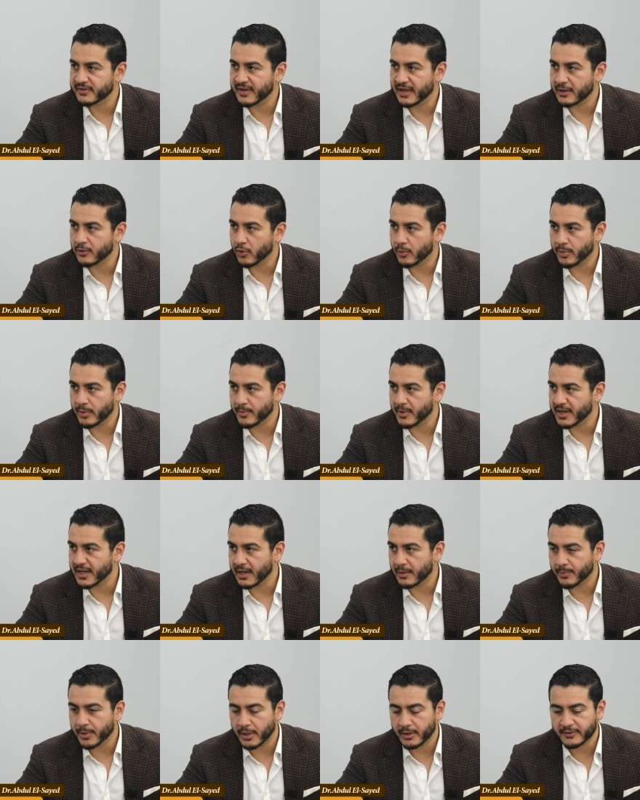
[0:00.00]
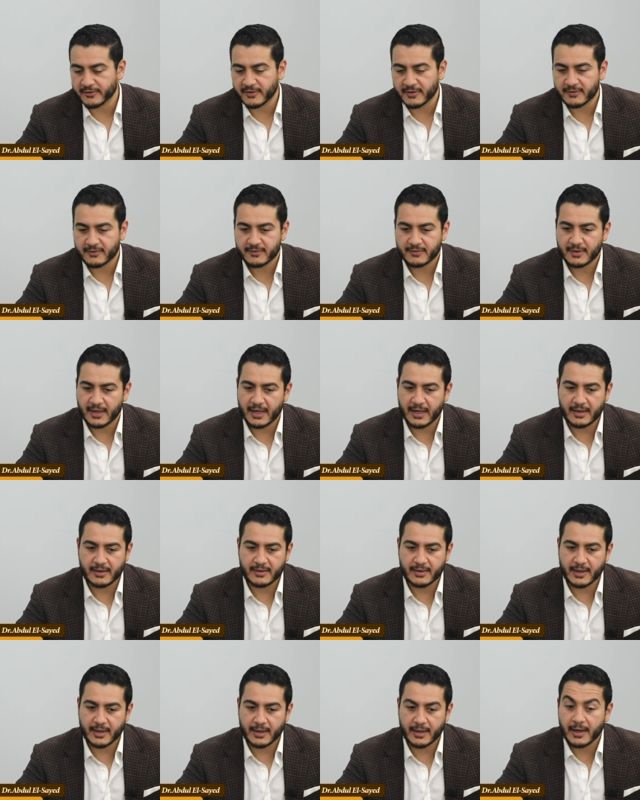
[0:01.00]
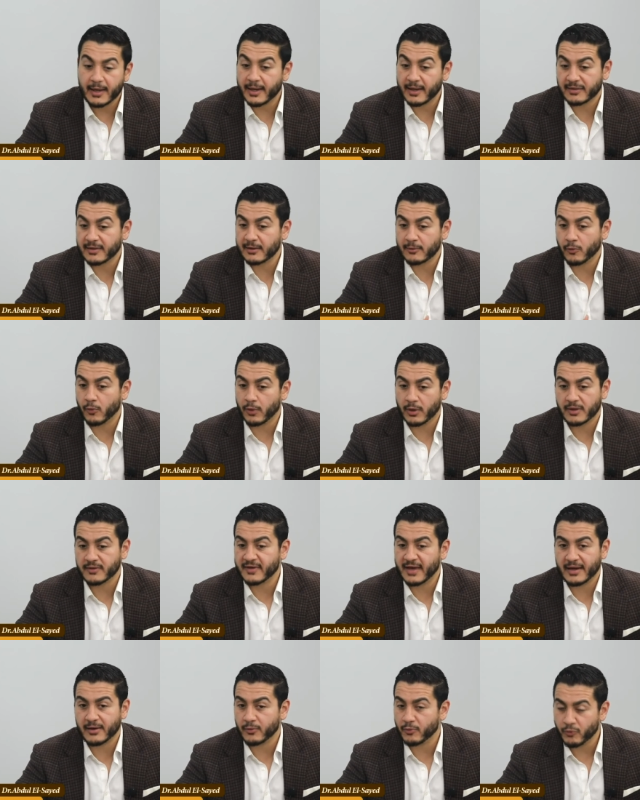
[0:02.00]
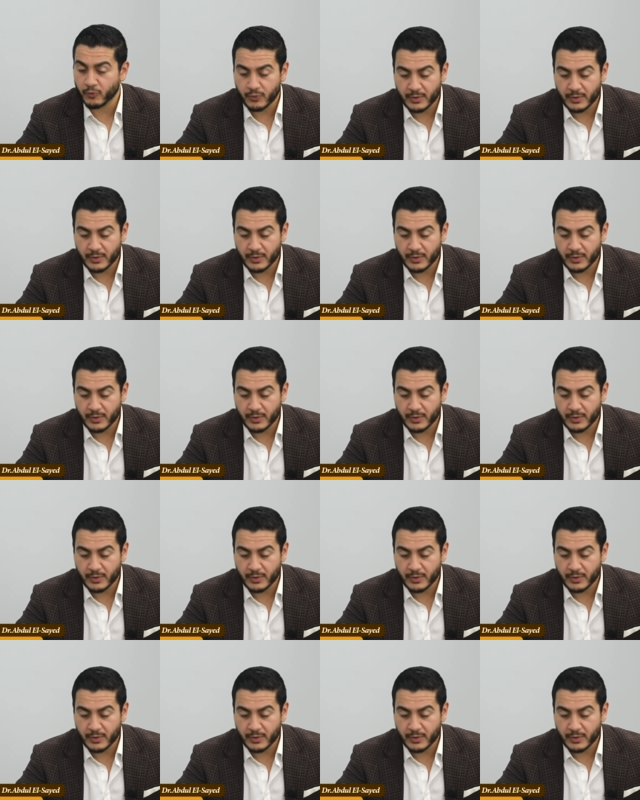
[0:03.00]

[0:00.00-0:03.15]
to take corporate money out of politics, and I think Warren's had a